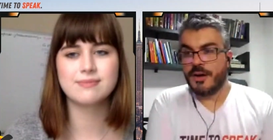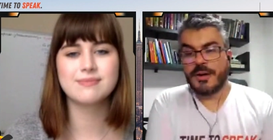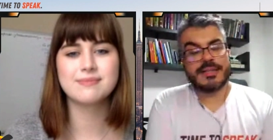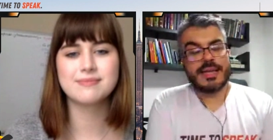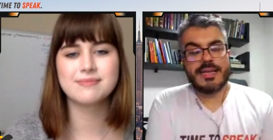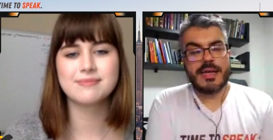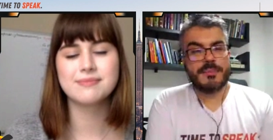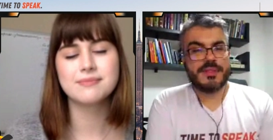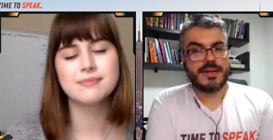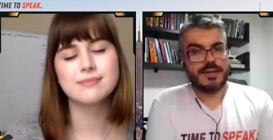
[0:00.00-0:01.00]
Speaker 1: All right. I
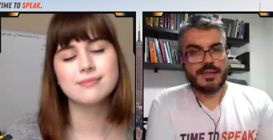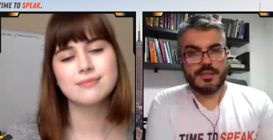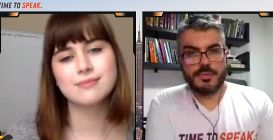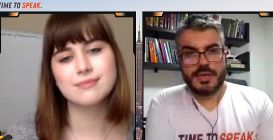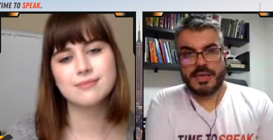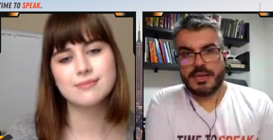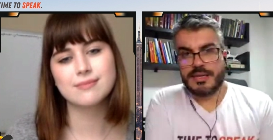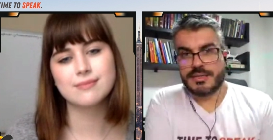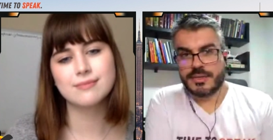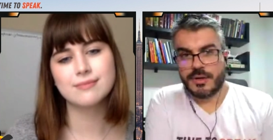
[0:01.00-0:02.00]
am thirty-three
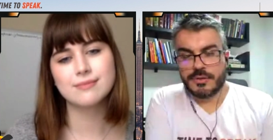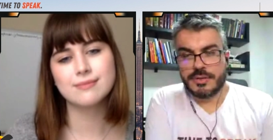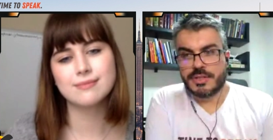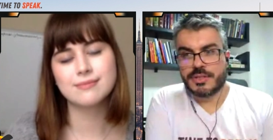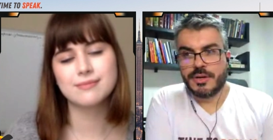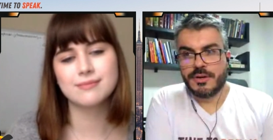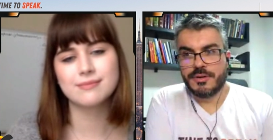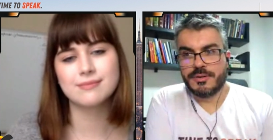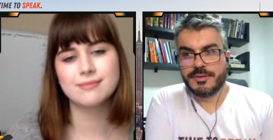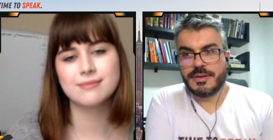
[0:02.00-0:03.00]
years old.
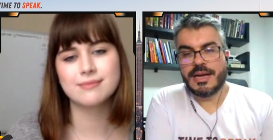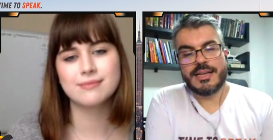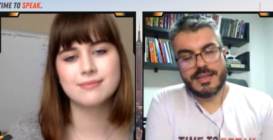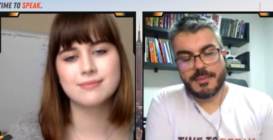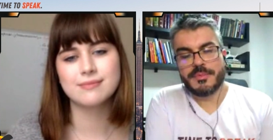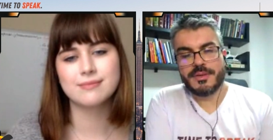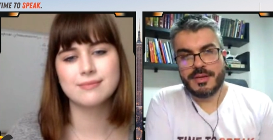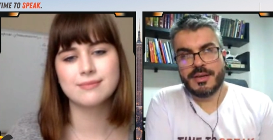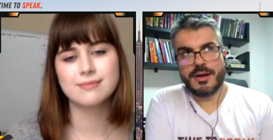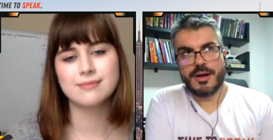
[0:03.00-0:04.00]
So I am
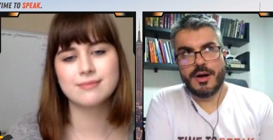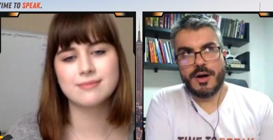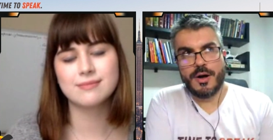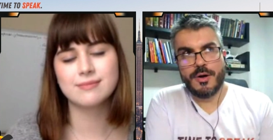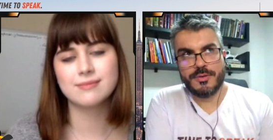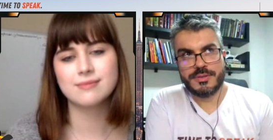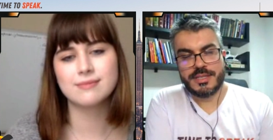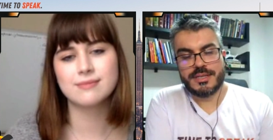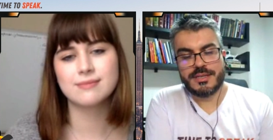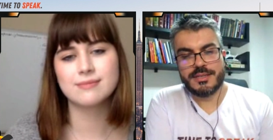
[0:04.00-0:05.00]

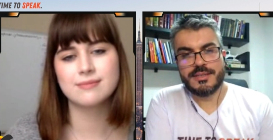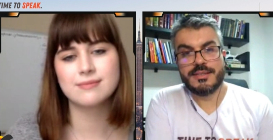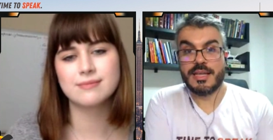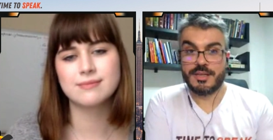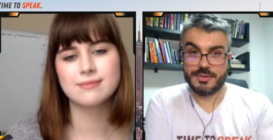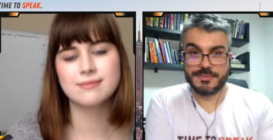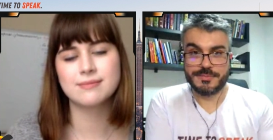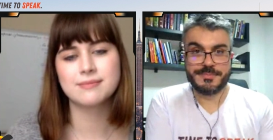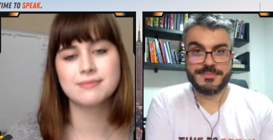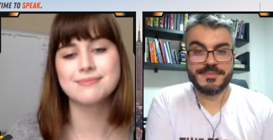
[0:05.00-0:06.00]
older than you.
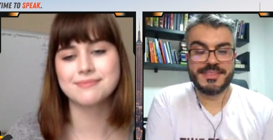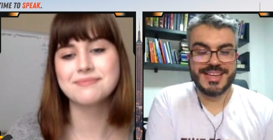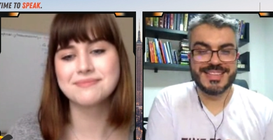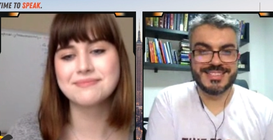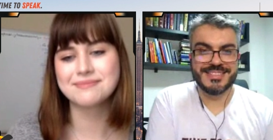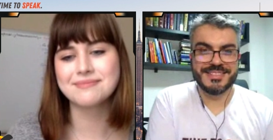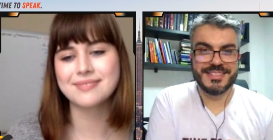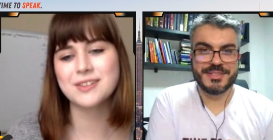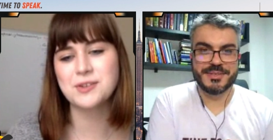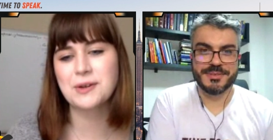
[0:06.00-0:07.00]
Yes,
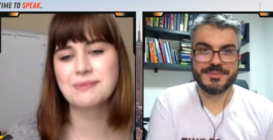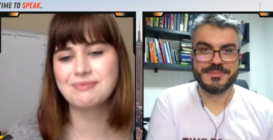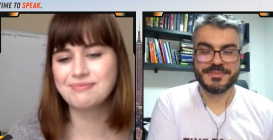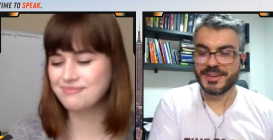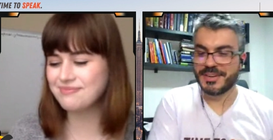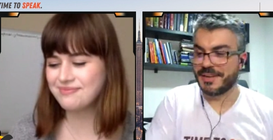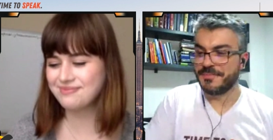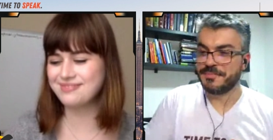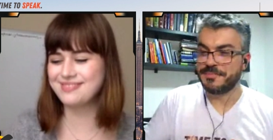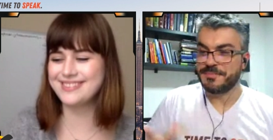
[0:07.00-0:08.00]
it's true. Okay.
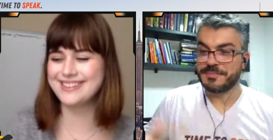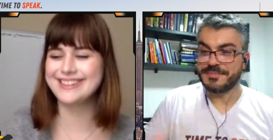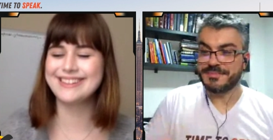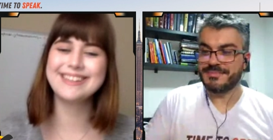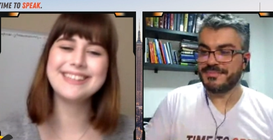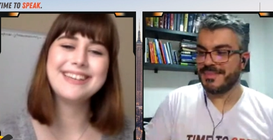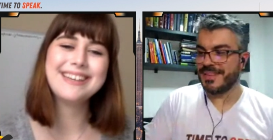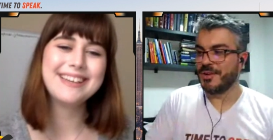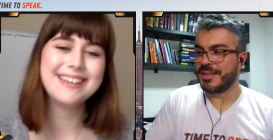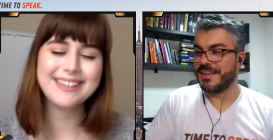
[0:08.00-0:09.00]

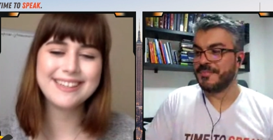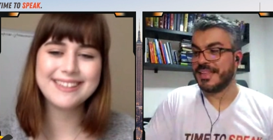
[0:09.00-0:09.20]
Okay.